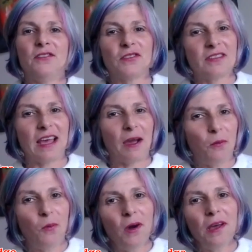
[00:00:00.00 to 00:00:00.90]
just
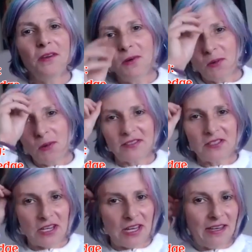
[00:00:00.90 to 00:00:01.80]
that one
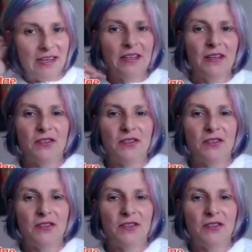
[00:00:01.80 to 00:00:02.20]
question